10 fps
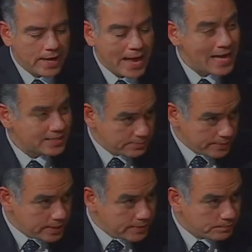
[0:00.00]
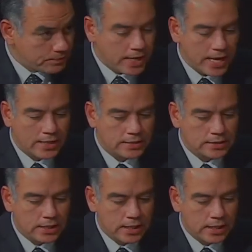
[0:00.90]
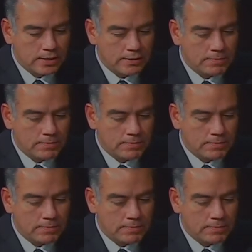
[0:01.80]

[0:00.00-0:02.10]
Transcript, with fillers: asked me and uh,